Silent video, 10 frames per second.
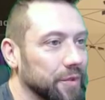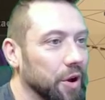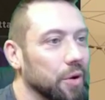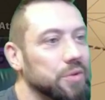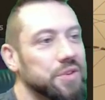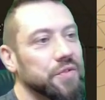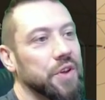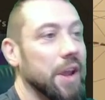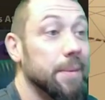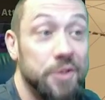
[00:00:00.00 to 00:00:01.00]
host of the
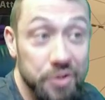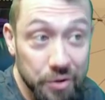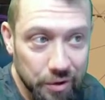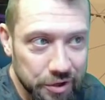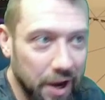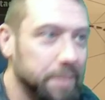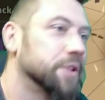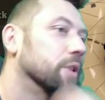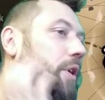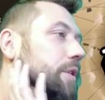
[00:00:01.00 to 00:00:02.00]
game, Serge
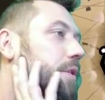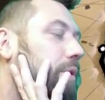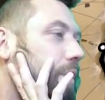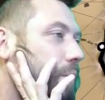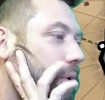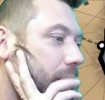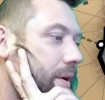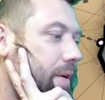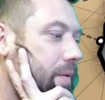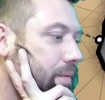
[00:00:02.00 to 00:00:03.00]
Epsilon 31,